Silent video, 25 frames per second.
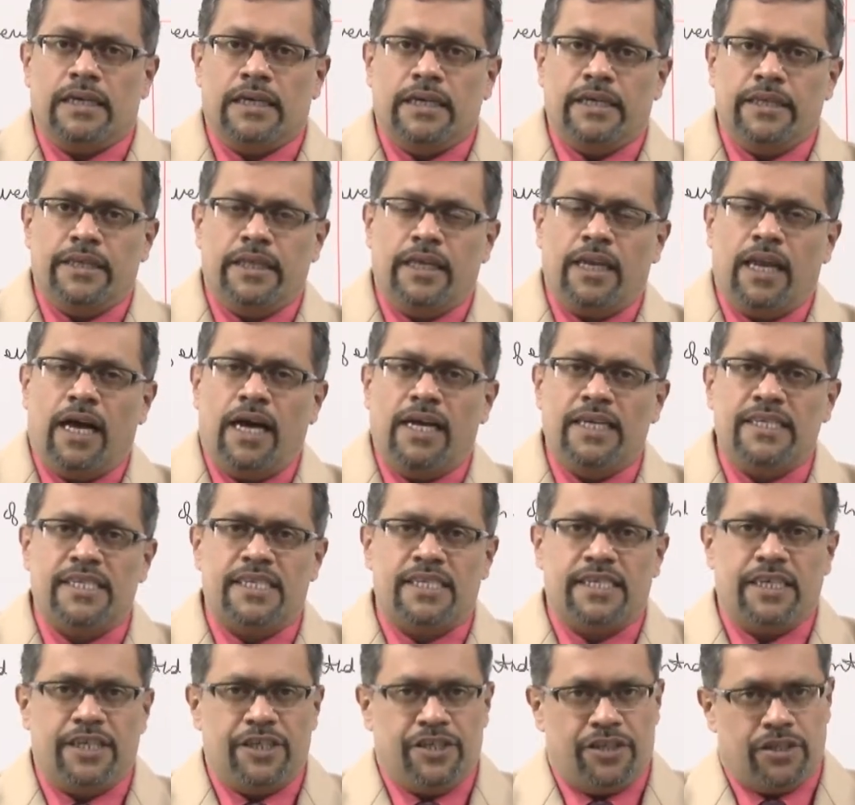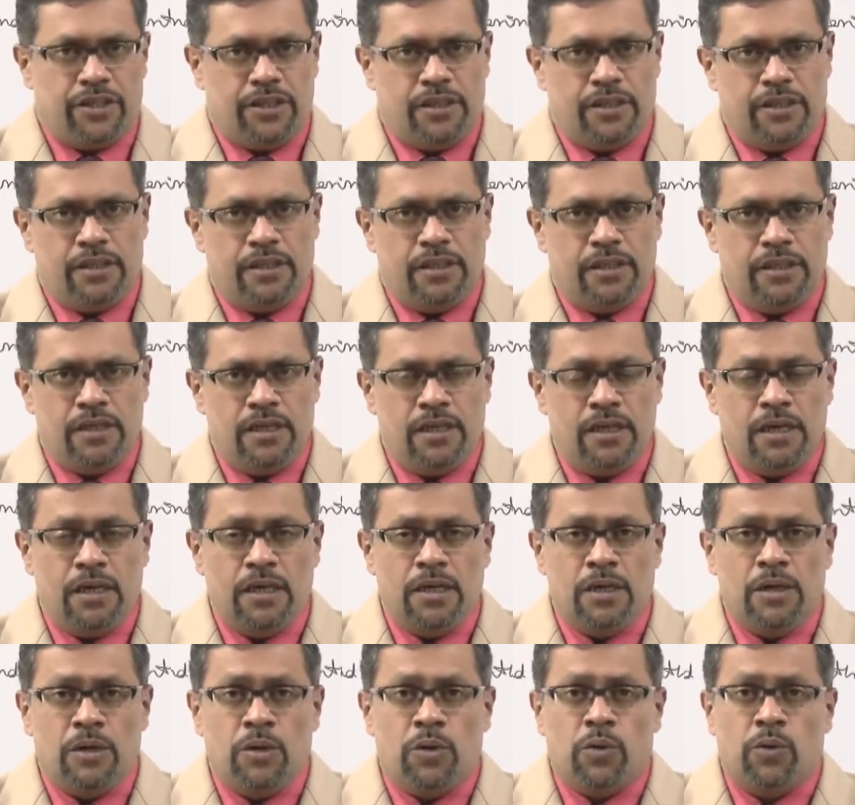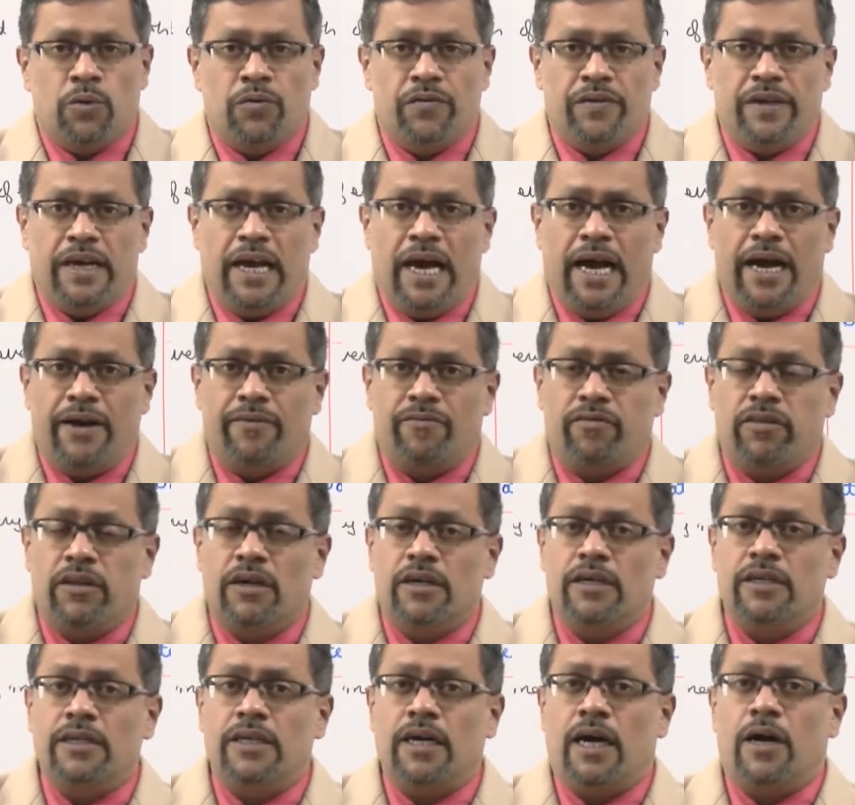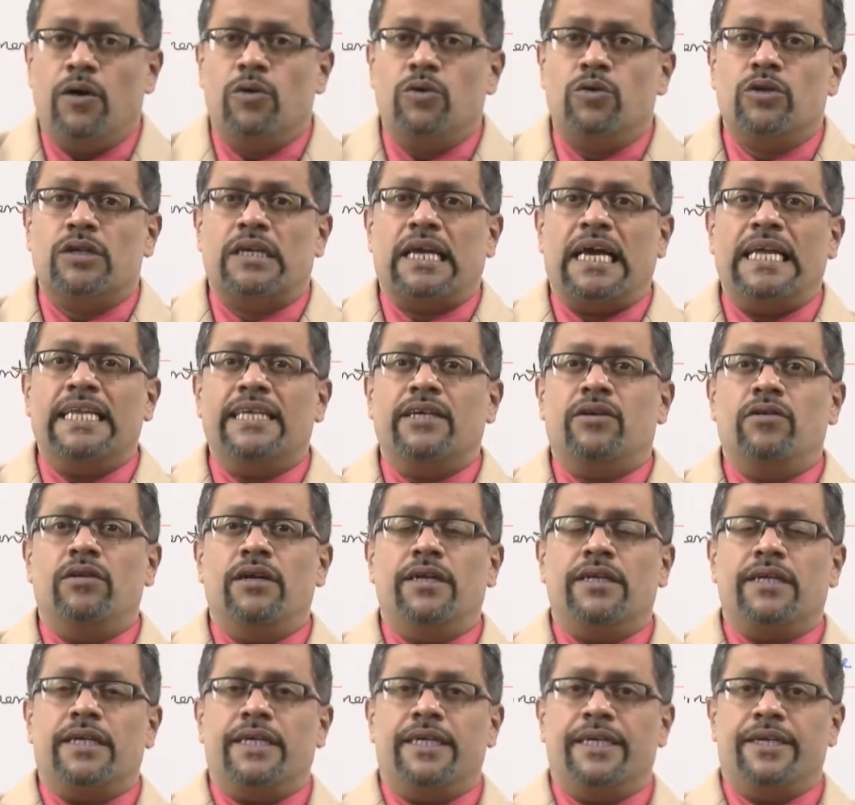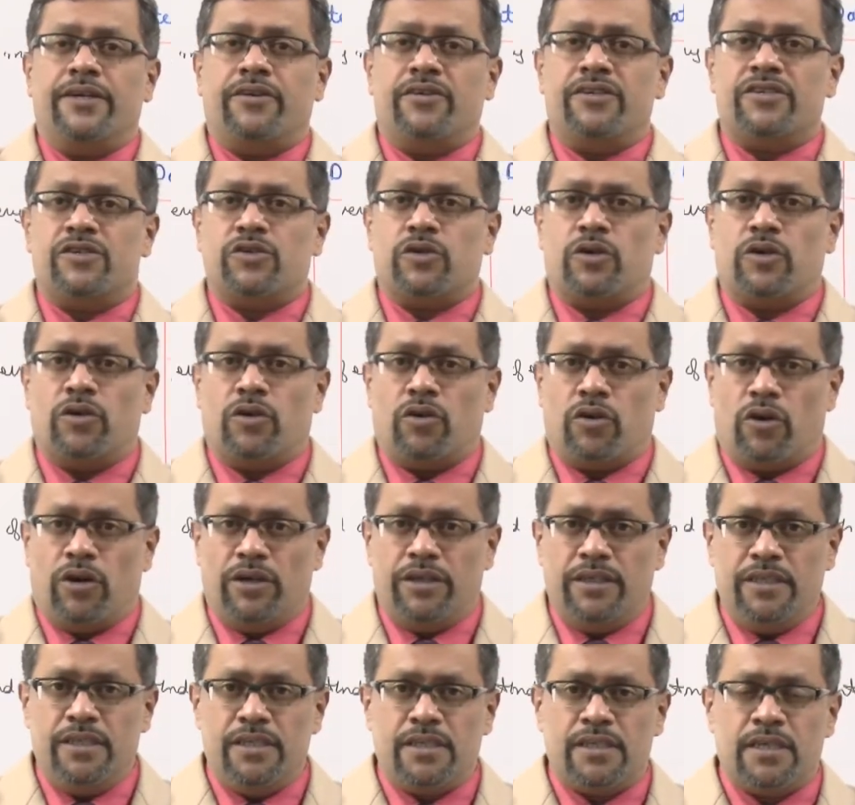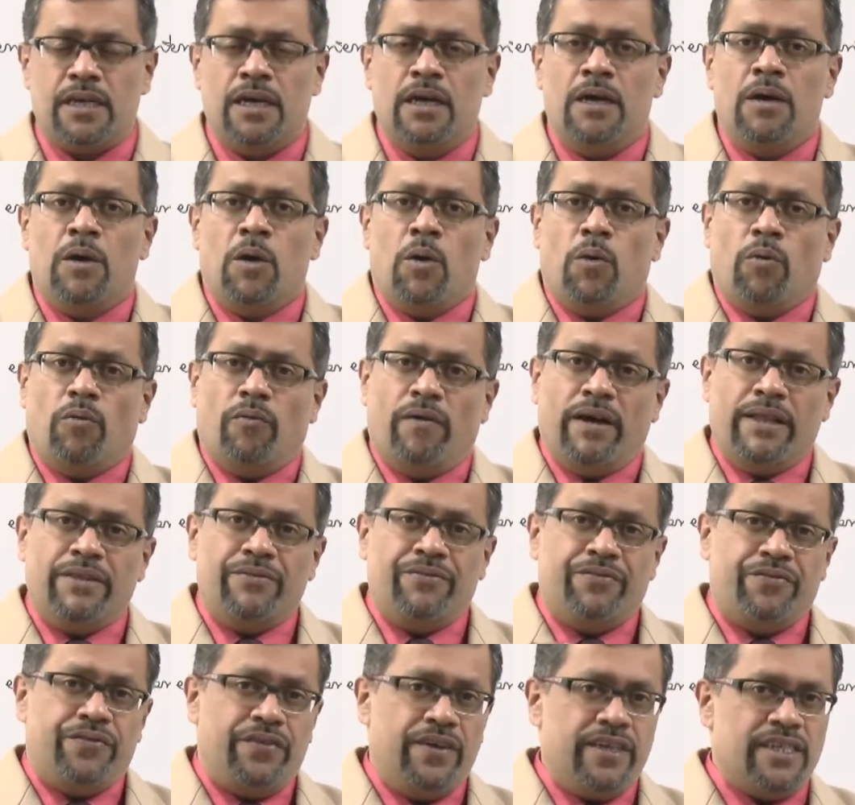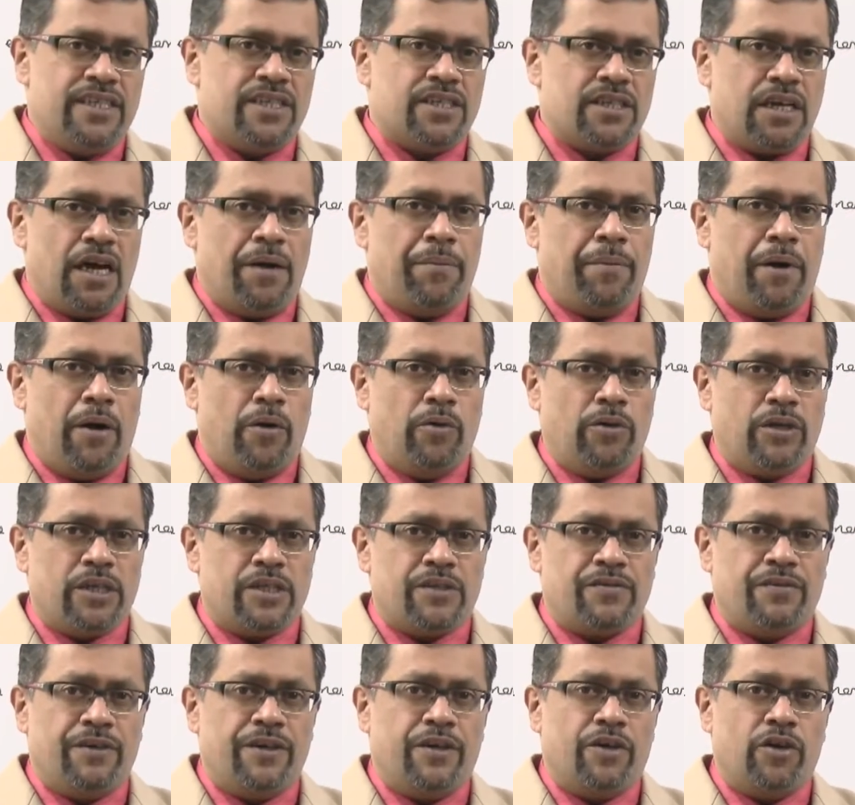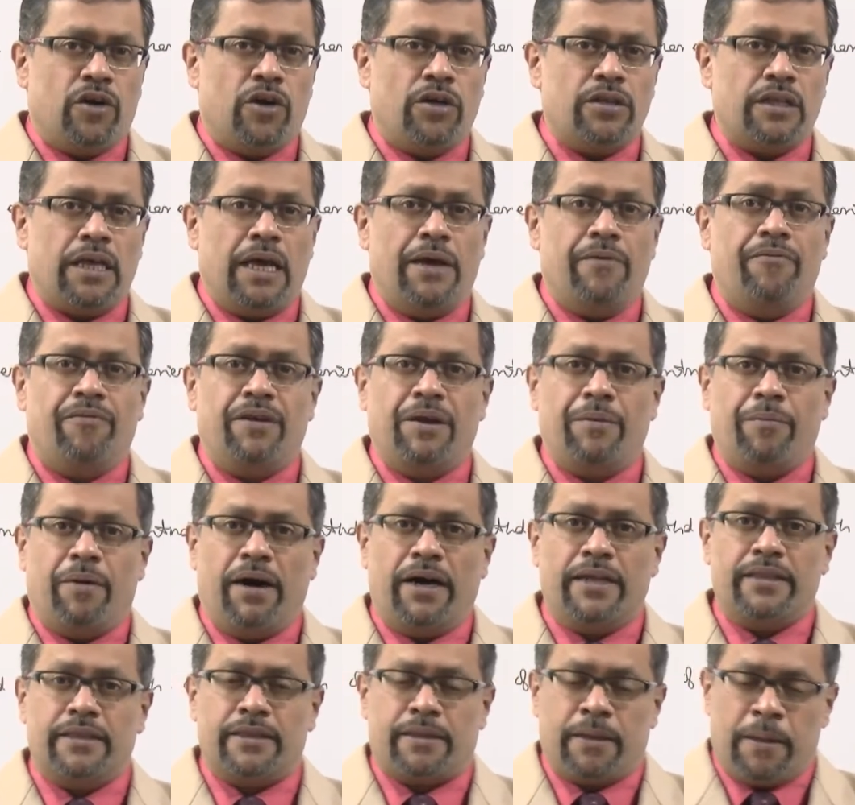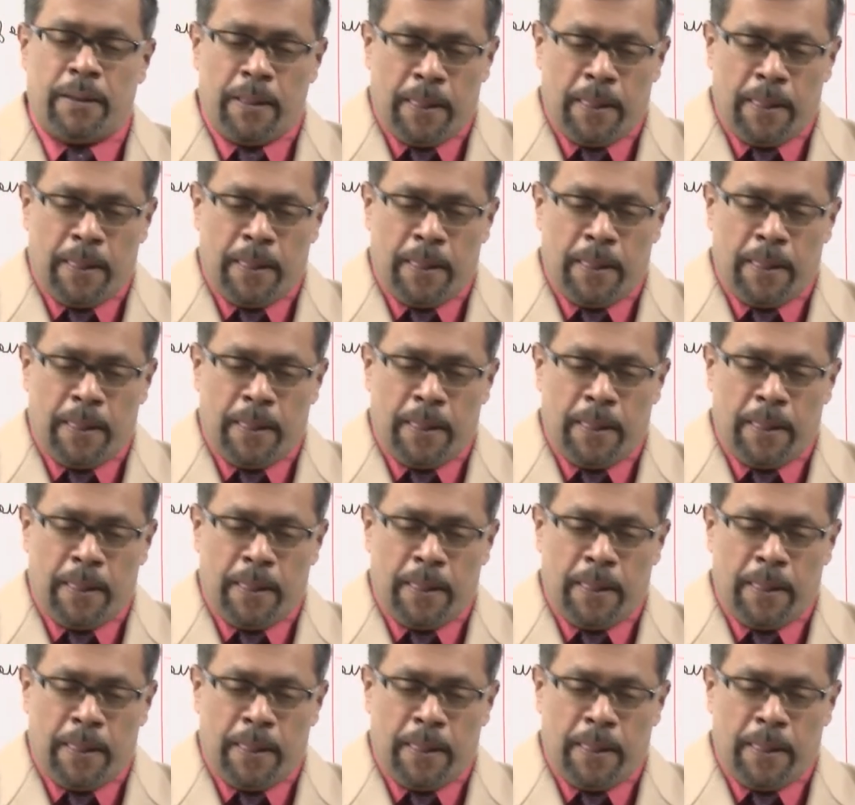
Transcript: In the last session, we have learned how to calculate interest on drawings when fixed amount is withdrawn every month.